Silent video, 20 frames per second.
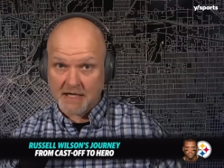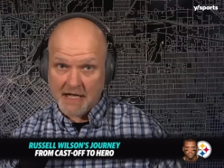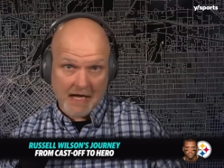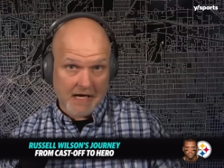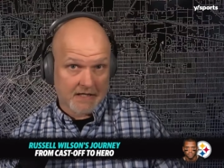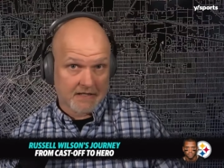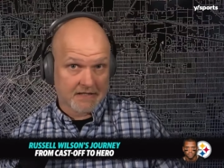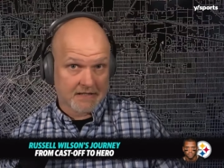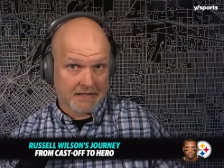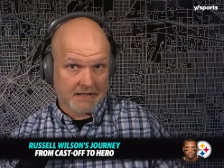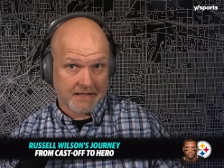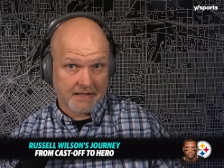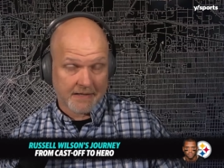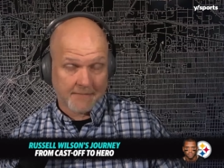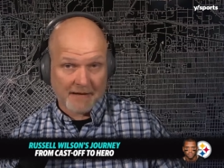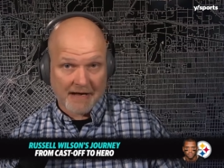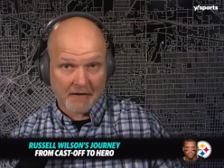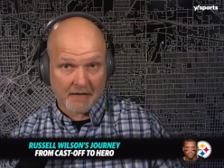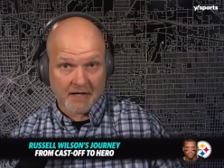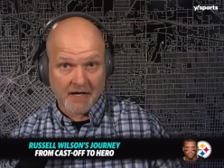honestly,
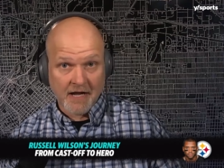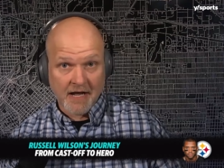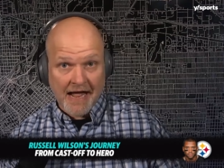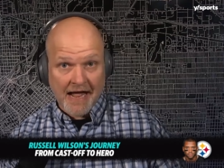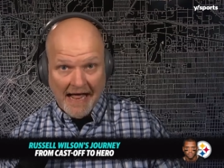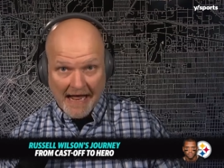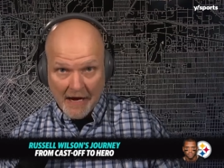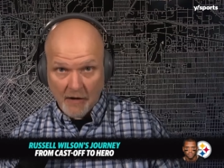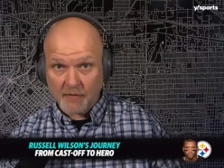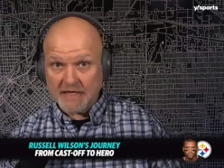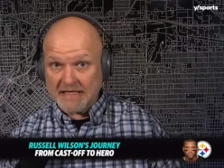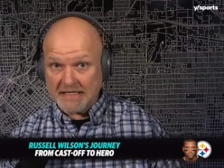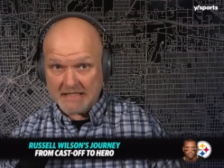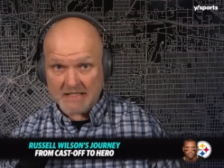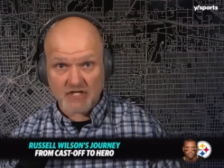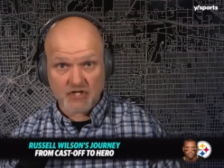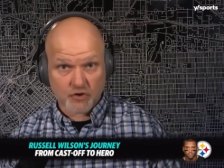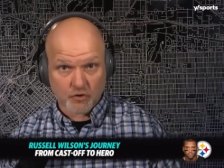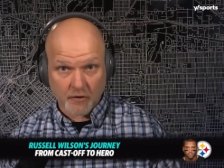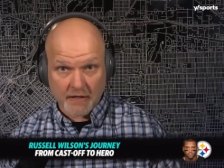about how he
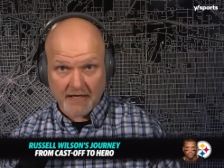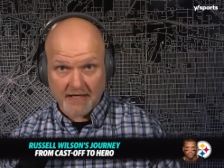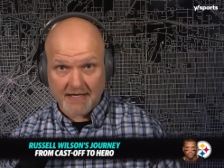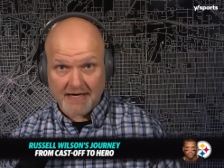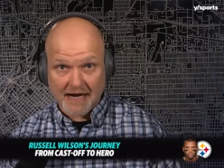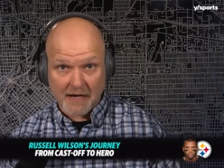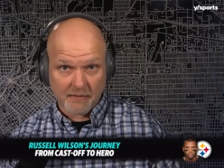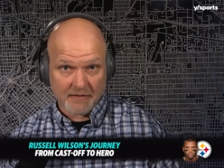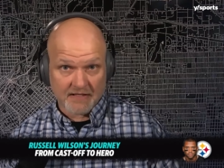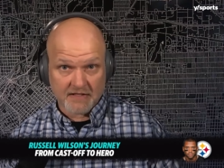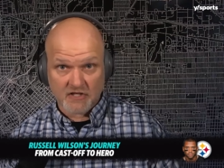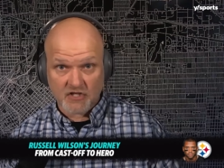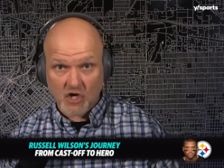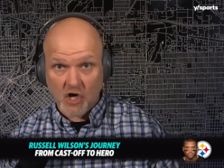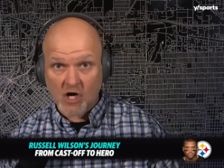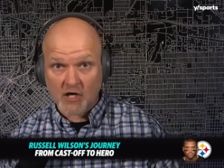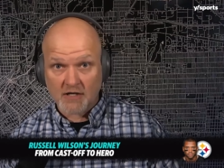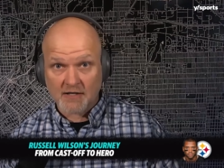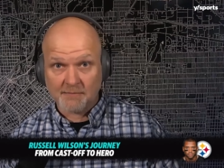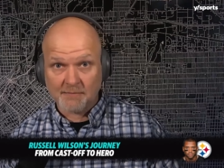is treated, how he is
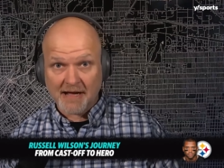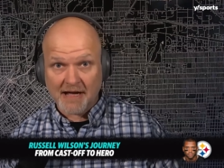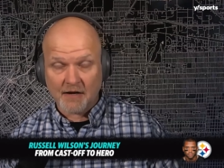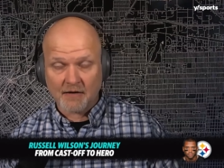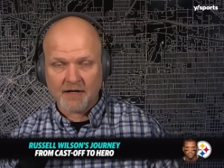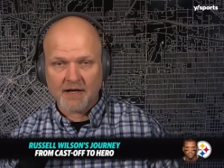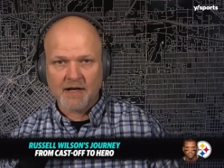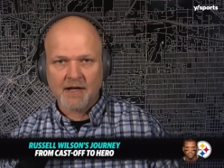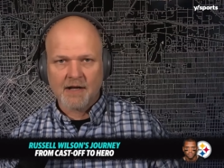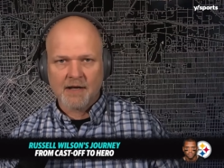talked about,